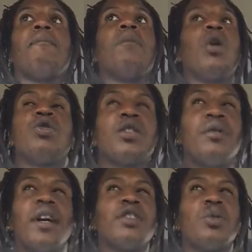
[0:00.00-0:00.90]
most
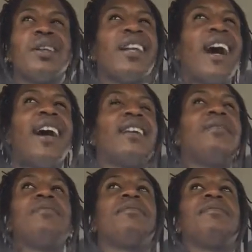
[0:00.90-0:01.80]
of us would not
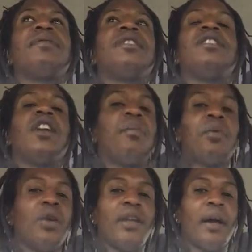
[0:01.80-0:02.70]

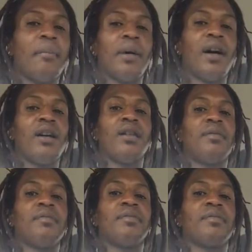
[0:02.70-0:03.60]
jump on that bomb